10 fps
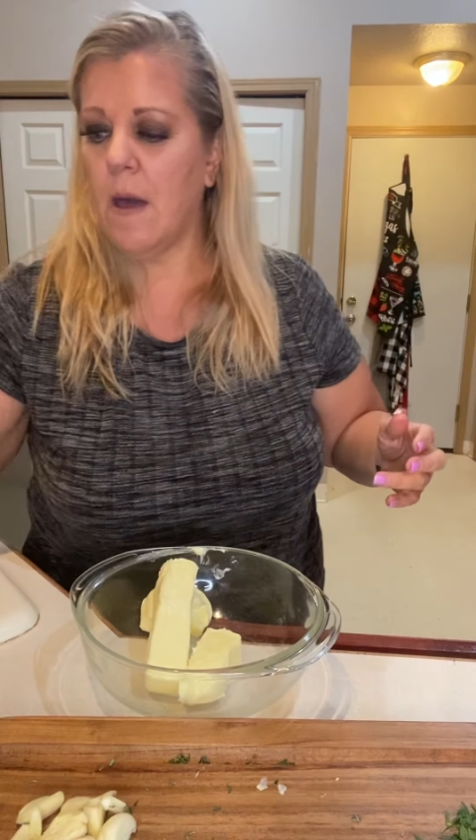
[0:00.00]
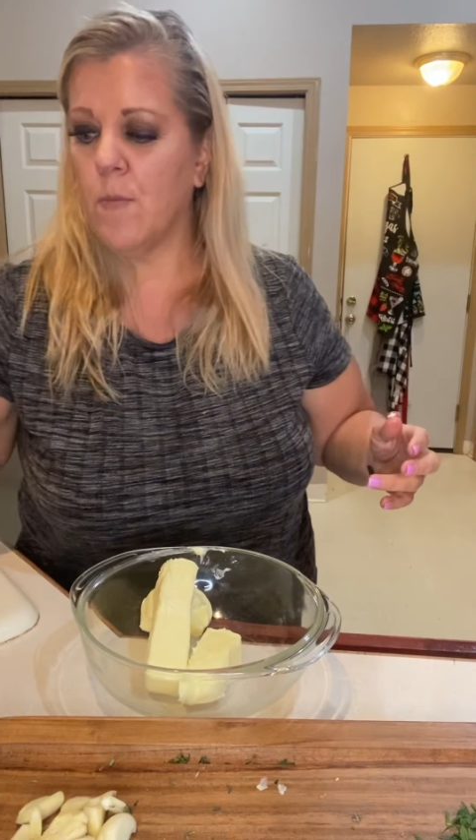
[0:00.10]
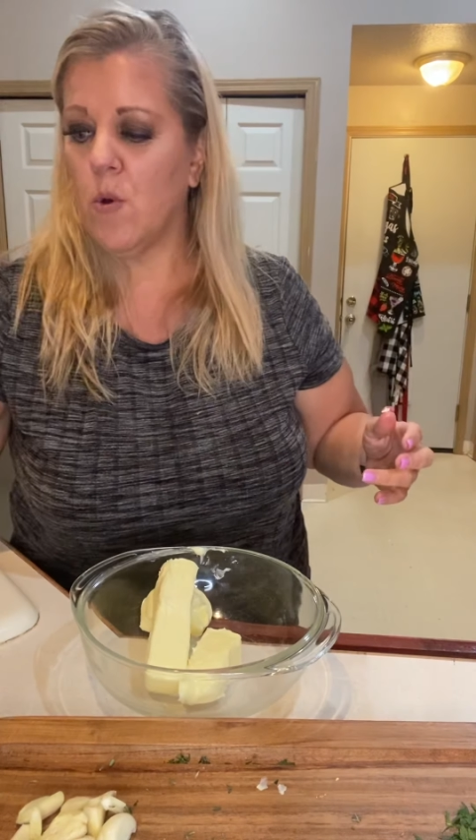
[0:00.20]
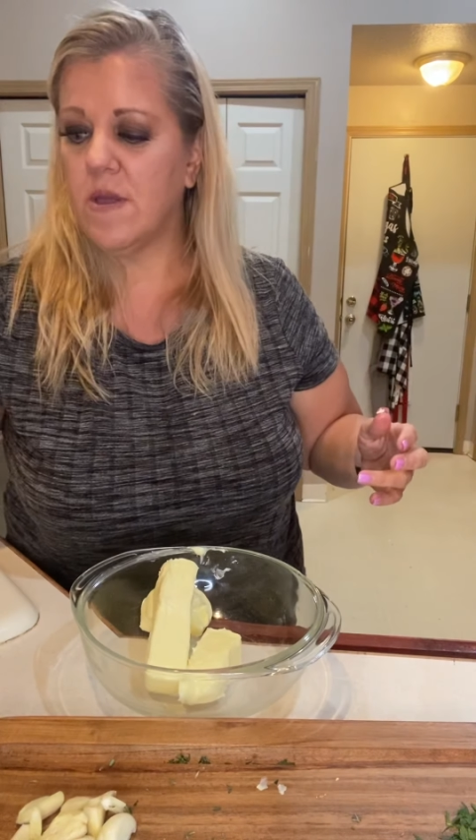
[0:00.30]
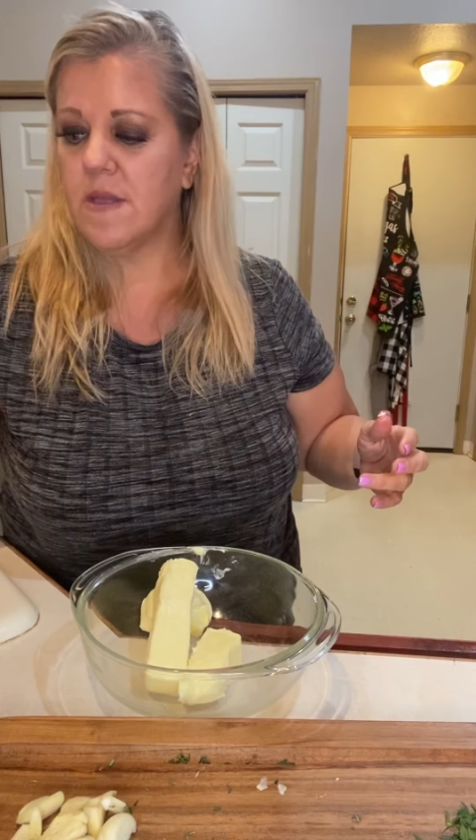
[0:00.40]

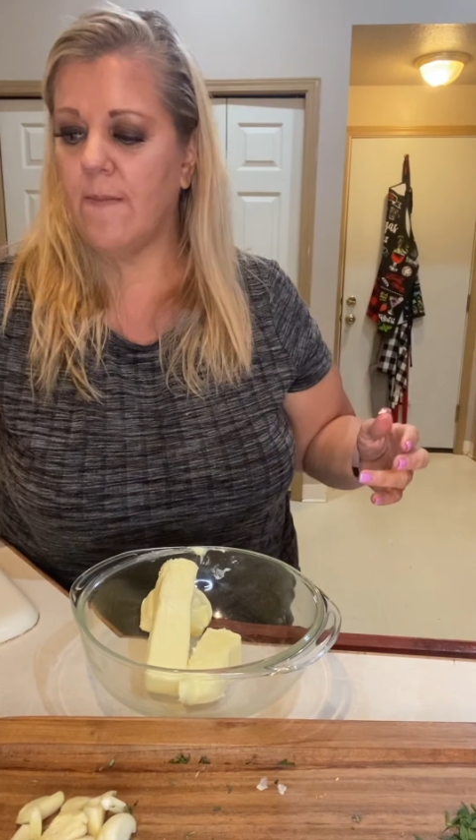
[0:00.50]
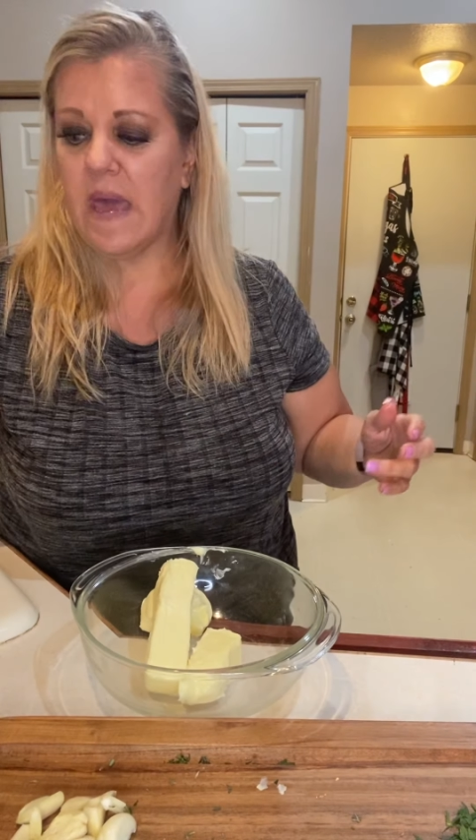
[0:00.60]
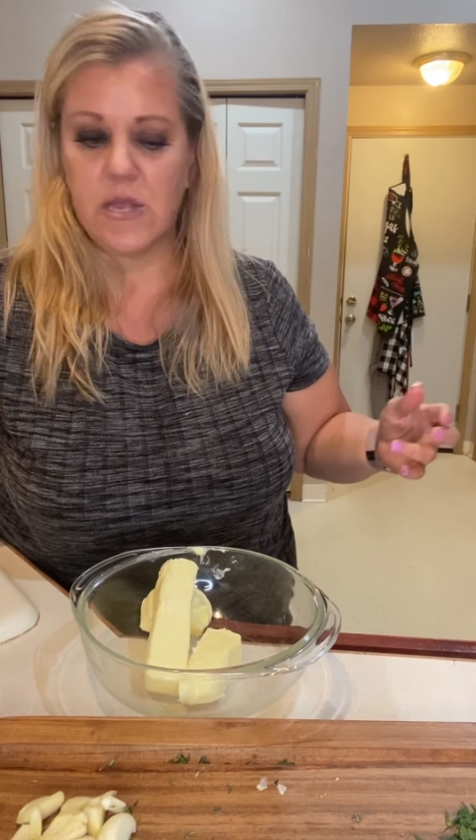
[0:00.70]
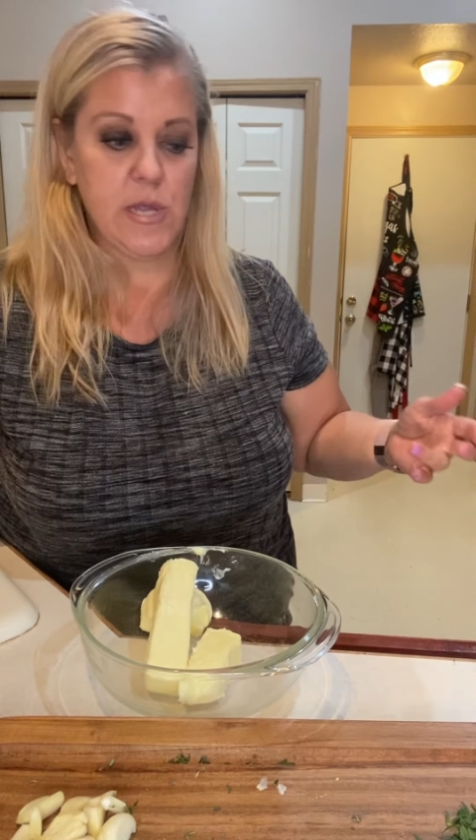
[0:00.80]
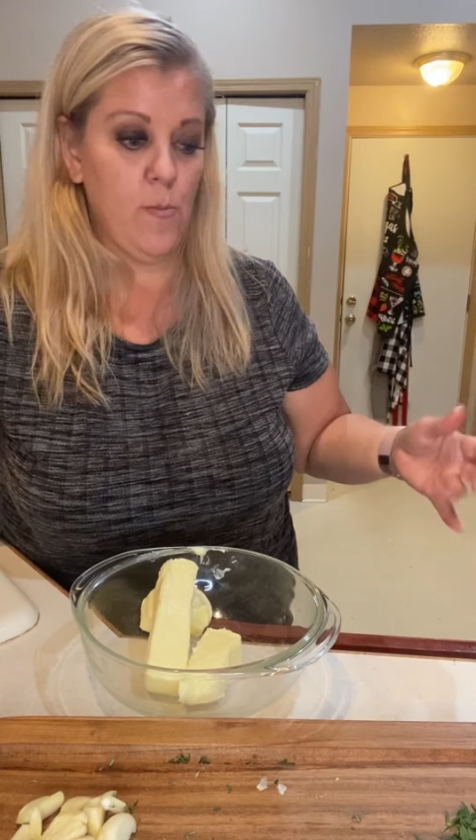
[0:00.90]
I'm going to
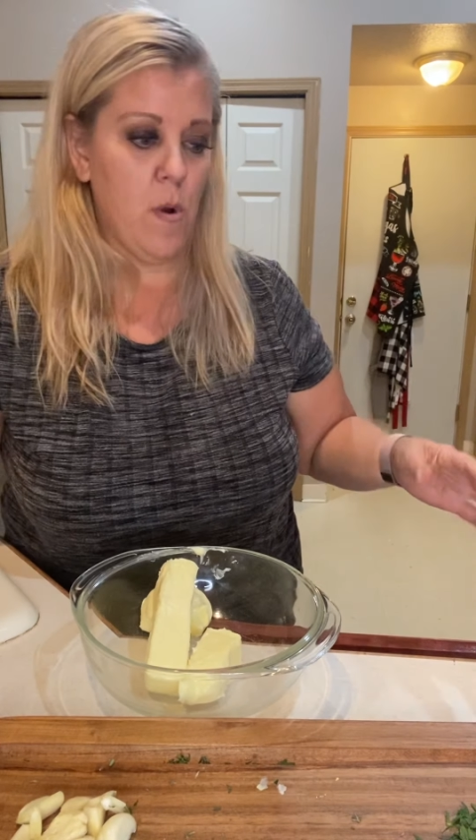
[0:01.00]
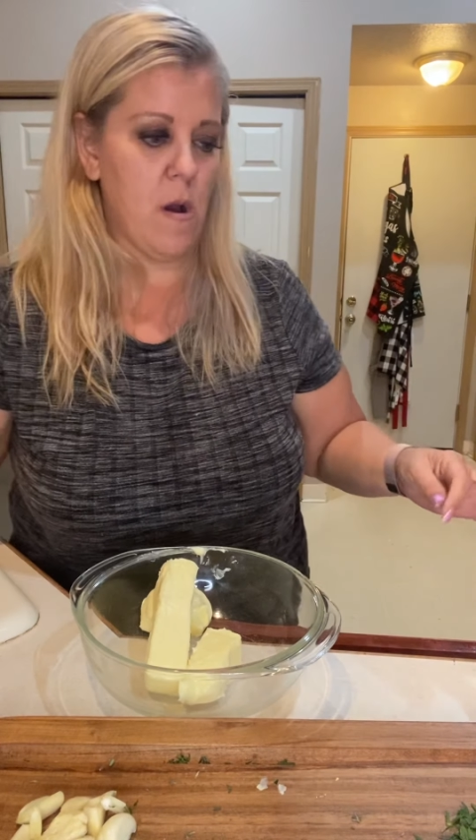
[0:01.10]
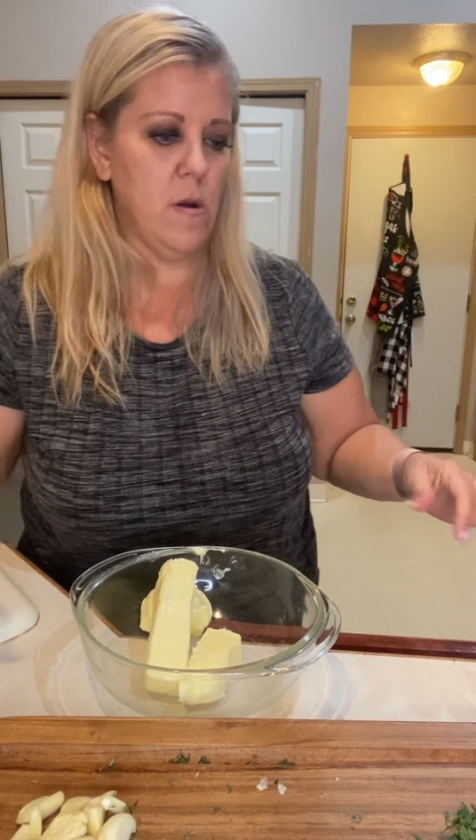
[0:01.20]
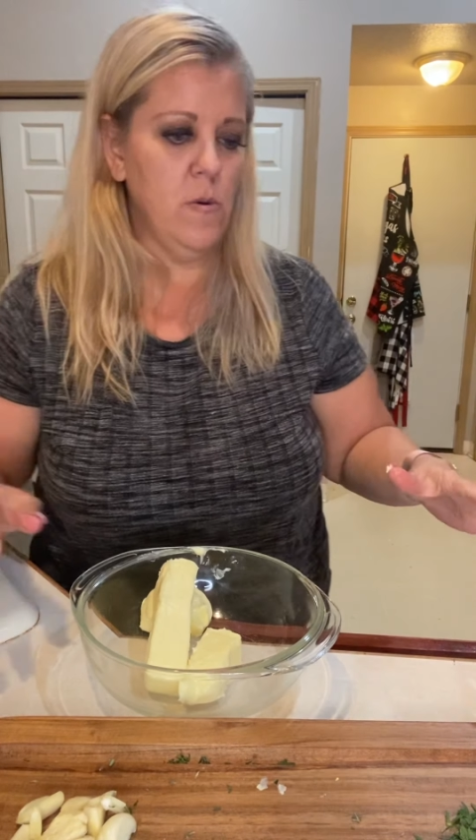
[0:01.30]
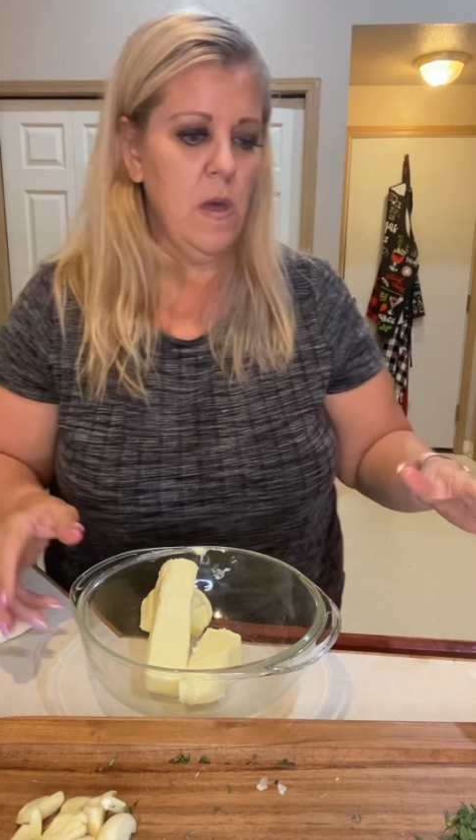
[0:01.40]
make
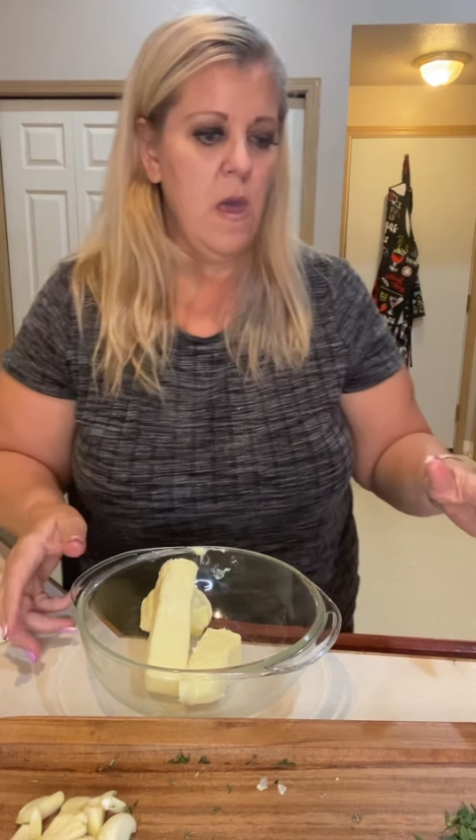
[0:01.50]
tomorrow.